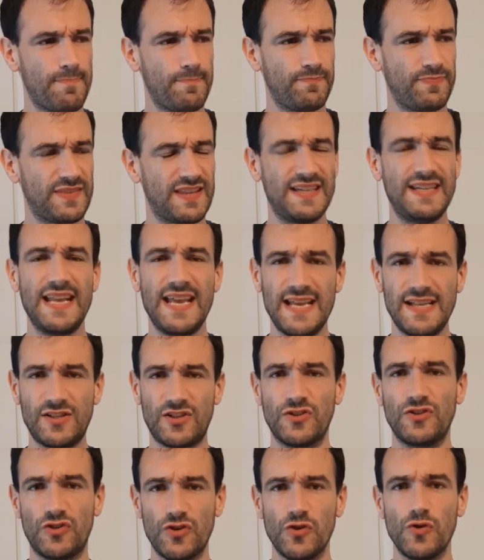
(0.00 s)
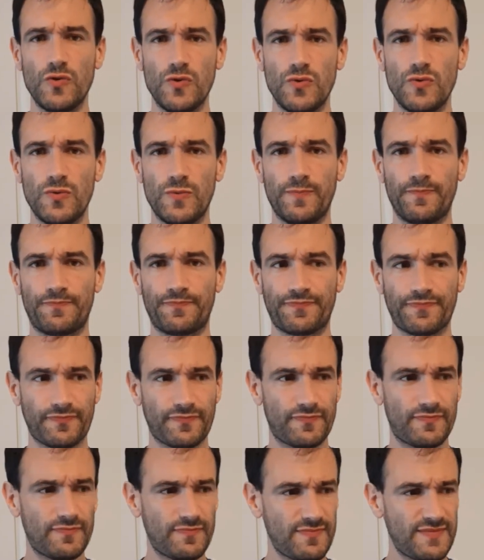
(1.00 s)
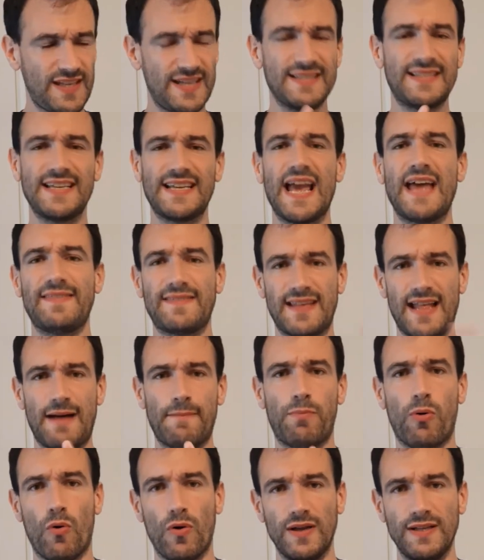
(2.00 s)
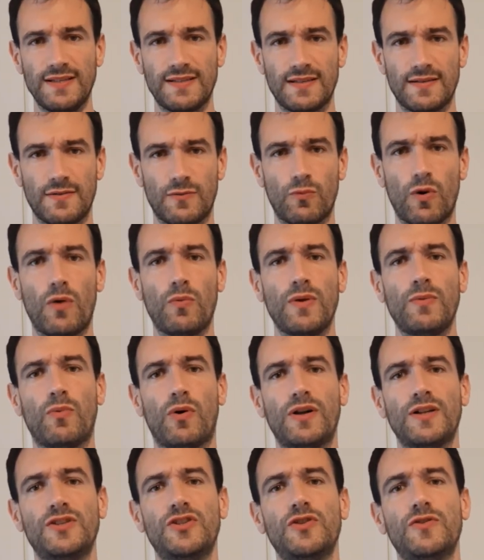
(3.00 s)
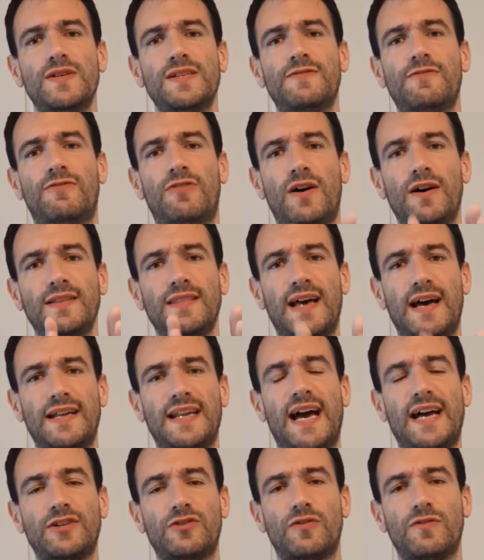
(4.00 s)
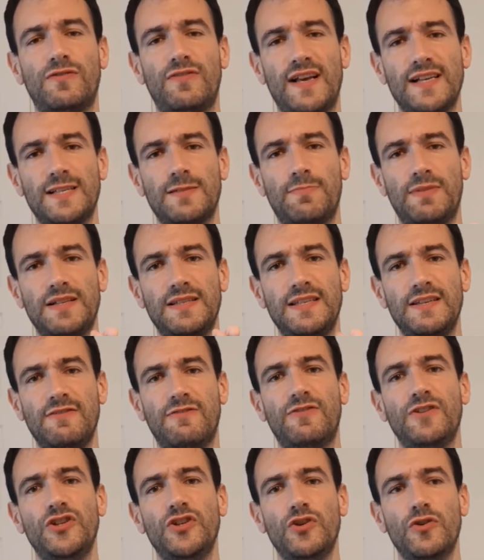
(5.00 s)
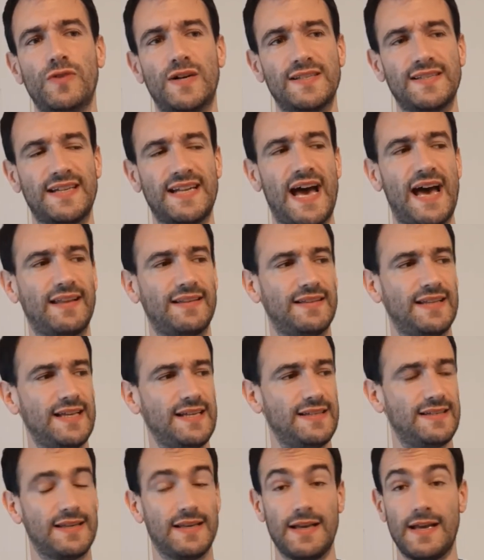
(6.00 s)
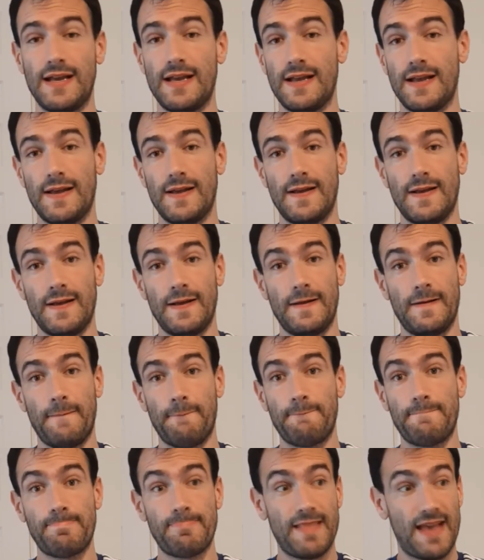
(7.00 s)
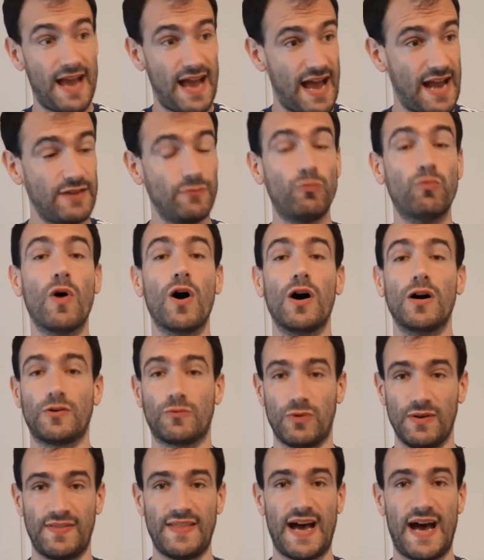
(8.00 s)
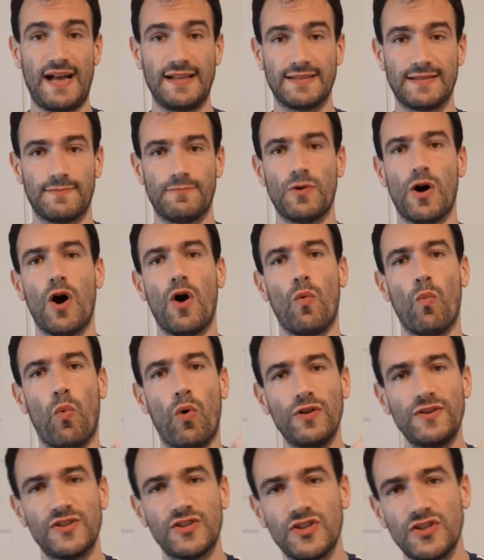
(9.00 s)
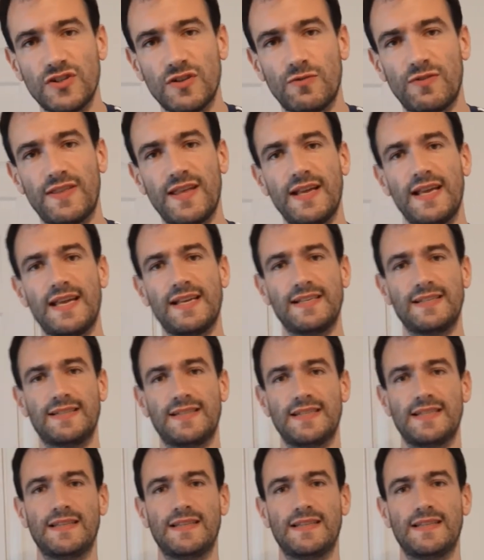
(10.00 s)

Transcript: the need to get to that point. What we want to do is find that natural flexibility for you as an athlete and work with that. The thing is,